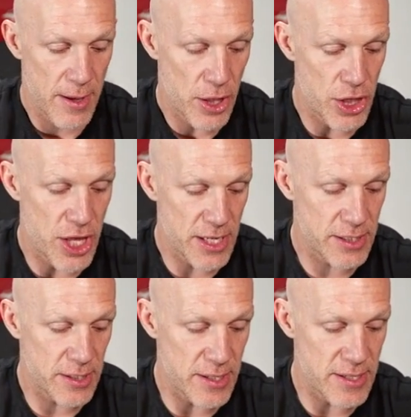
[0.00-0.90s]

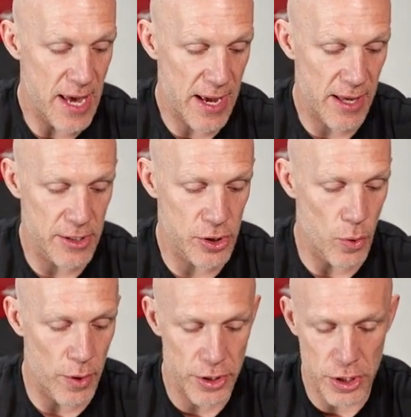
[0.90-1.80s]
this deck is
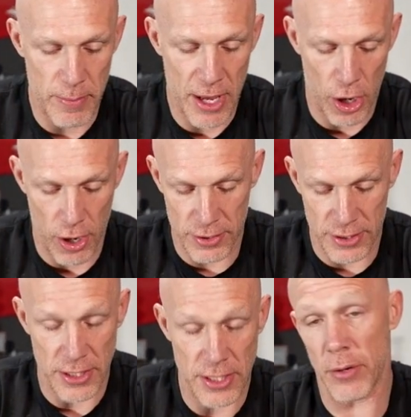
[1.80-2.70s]
going to be hard
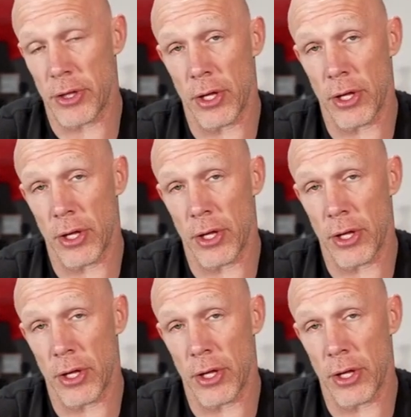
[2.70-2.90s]
to deal with.